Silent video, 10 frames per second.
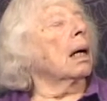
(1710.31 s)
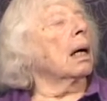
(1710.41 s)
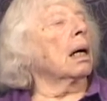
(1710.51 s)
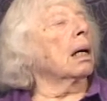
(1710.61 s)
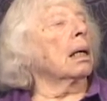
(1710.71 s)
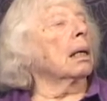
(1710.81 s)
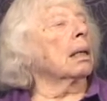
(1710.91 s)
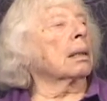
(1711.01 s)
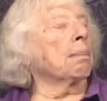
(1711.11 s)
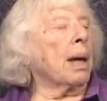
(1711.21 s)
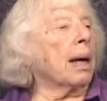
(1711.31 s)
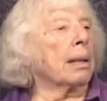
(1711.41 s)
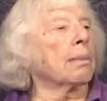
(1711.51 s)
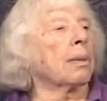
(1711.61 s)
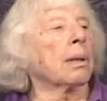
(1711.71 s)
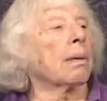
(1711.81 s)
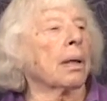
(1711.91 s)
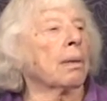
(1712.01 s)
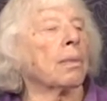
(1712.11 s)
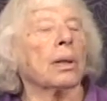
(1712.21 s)
uh, the men, were
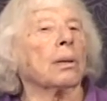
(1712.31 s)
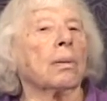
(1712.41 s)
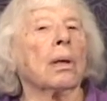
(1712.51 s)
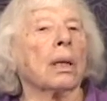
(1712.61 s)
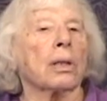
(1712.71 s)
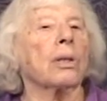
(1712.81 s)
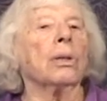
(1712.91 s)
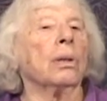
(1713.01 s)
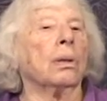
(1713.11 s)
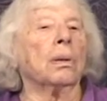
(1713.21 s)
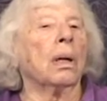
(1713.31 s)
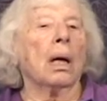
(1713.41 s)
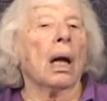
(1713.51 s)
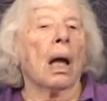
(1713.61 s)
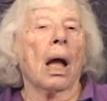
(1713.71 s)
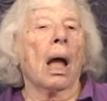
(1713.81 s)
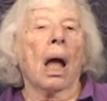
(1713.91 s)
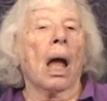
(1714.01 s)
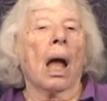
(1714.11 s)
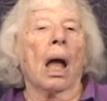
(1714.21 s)
in World War Two.
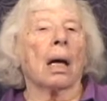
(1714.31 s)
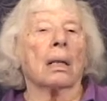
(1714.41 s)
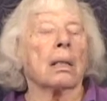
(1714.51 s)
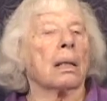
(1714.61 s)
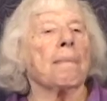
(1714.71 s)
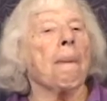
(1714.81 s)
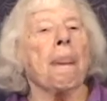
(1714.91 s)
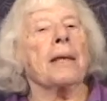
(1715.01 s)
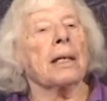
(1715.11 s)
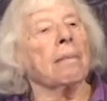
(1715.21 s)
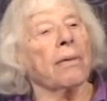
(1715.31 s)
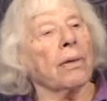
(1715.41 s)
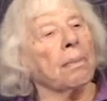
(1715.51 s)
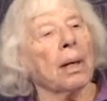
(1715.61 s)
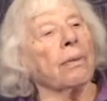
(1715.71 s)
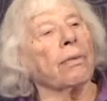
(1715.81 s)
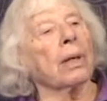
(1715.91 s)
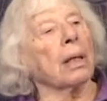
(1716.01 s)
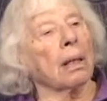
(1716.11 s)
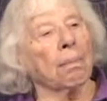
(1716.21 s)
And uh, some of them have
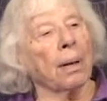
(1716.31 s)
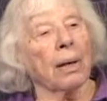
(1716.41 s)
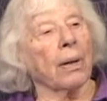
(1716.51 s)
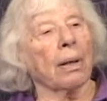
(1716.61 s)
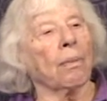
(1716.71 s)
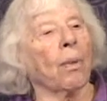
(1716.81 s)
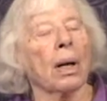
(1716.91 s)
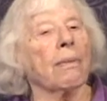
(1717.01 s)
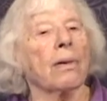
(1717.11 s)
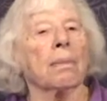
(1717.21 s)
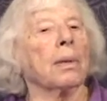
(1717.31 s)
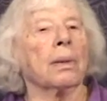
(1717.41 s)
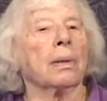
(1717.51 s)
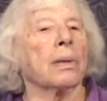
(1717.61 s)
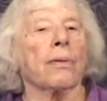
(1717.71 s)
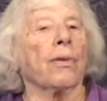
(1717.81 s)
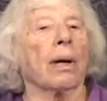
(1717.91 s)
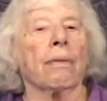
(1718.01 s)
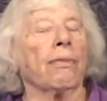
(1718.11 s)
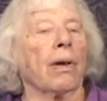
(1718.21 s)
written about it. One of them, who is a
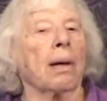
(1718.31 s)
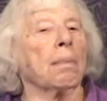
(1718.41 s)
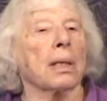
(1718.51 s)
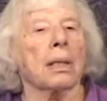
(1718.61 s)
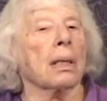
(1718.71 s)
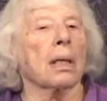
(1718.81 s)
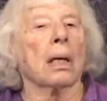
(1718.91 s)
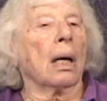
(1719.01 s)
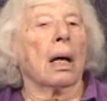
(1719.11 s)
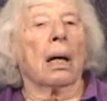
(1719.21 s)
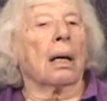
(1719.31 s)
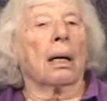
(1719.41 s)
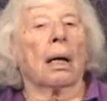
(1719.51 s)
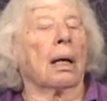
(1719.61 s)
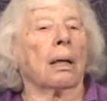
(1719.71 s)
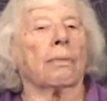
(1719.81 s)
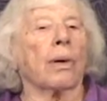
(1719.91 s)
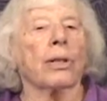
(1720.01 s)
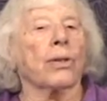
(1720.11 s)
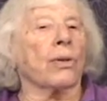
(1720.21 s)
very famous uh,
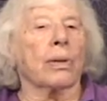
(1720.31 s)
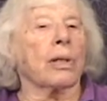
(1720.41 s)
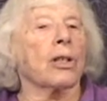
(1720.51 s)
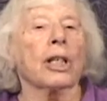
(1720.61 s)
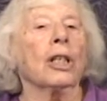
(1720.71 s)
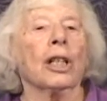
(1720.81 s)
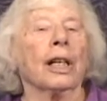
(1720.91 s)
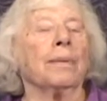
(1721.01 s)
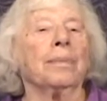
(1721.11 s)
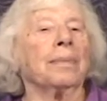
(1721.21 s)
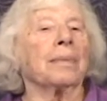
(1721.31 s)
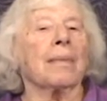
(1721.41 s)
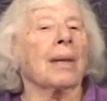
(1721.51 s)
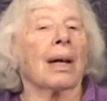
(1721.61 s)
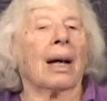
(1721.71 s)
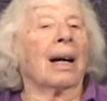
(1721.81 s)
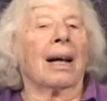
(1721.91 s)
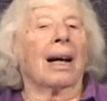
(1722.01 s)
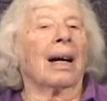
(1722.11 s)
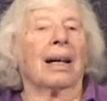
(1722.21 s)
restaurateur,
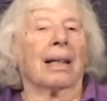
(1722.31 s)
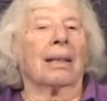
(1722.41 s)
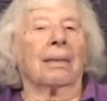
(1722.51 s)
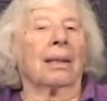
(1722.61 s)
uh,